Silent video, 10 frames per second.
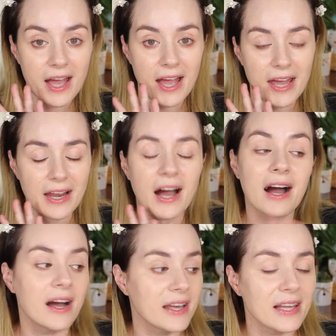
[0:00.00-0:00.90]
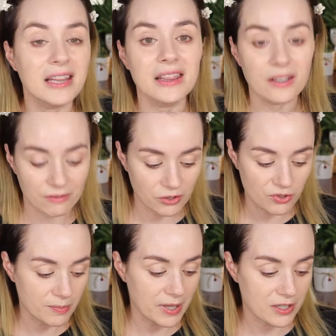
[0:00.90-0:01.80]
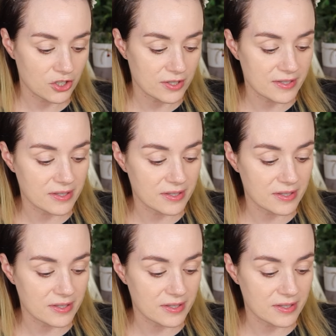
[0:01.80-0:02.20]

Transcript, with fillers: and I love those blushes.